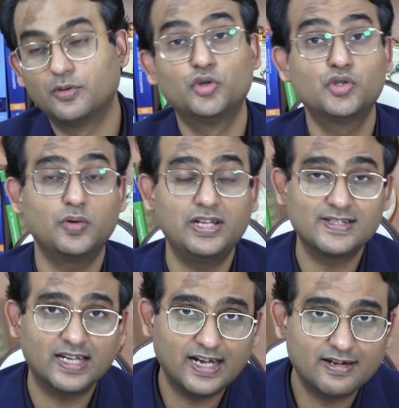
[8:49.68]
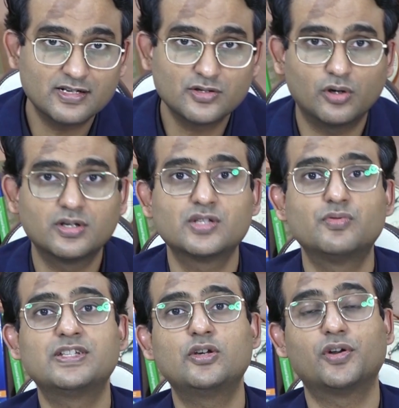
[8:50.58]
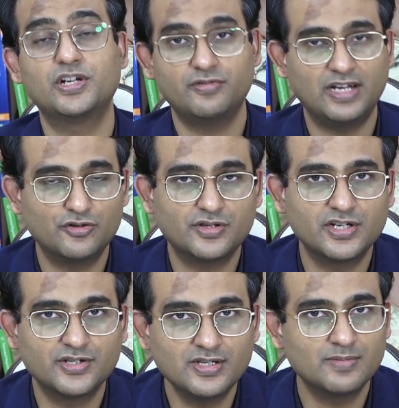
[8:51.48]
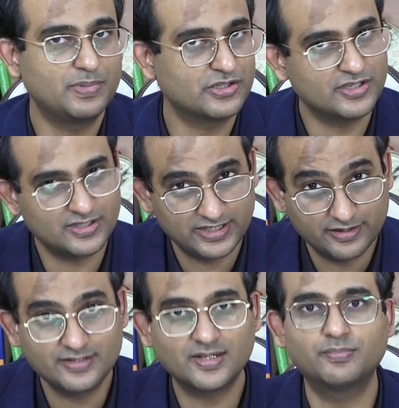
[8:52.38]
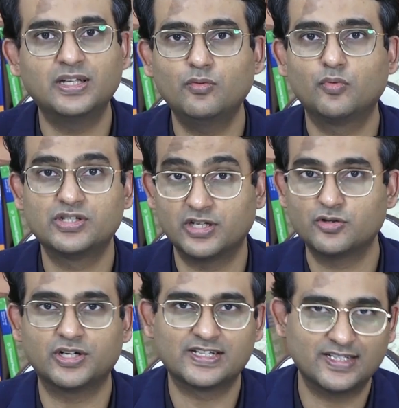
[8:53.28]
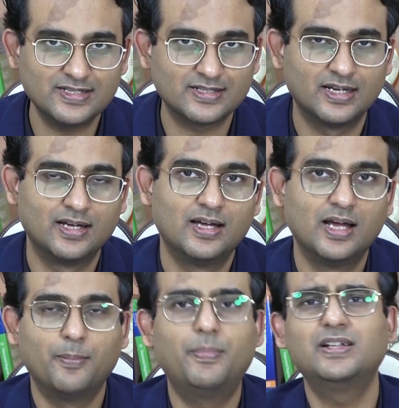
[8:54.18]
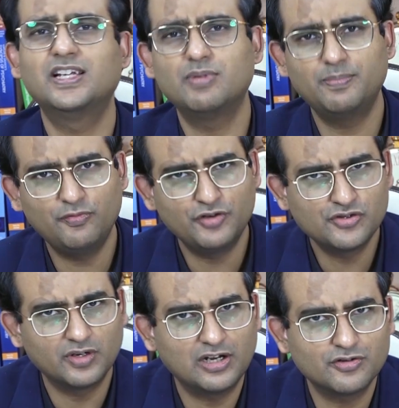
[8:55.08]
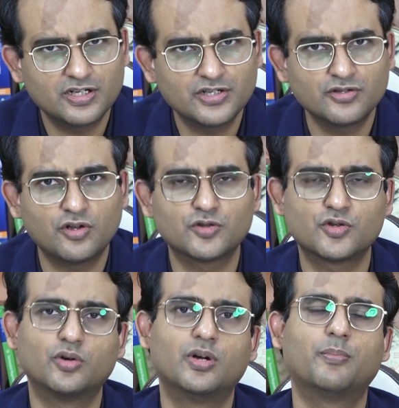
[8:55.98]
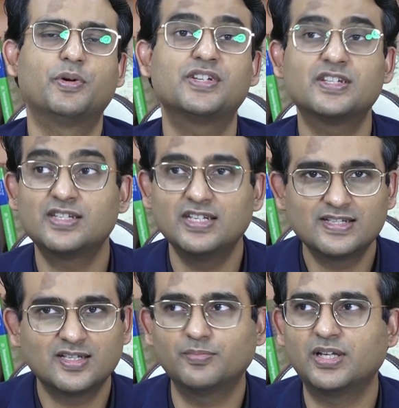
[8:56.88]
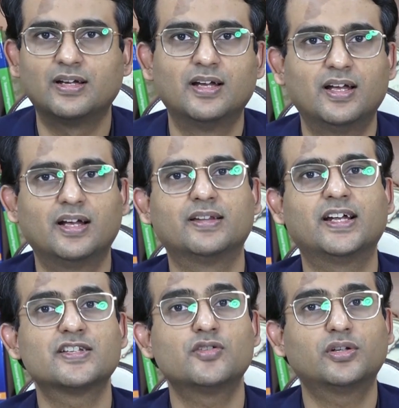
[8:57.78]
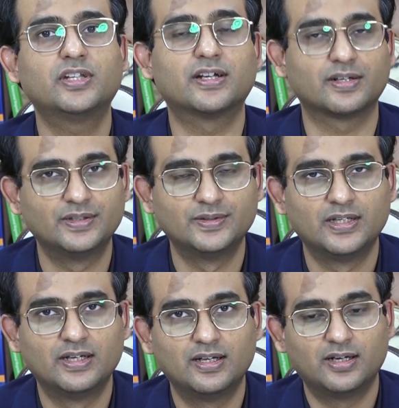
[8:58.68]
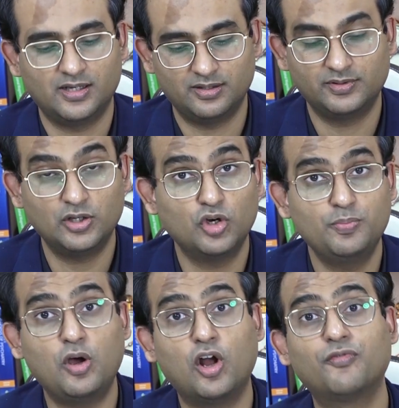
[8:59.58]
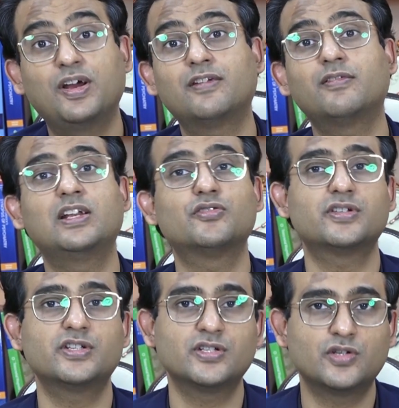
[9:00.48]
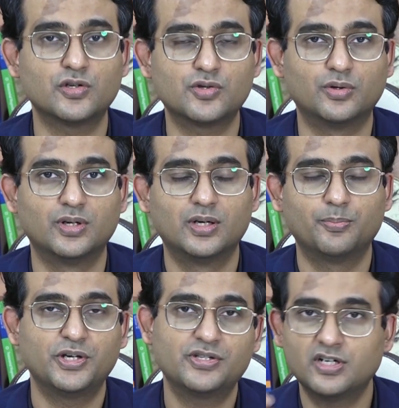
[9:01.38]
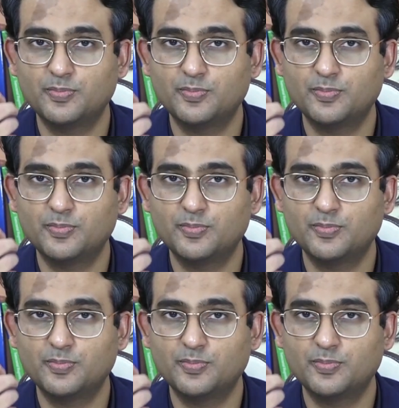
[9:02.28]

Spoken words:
Usually in psychiatric disorders, we see auditory hallucinations, patients hearing something which does not exist. But there may be visual hallucinations also. Patient sees something that is not there. There could be olfactory hallucinations also. Patient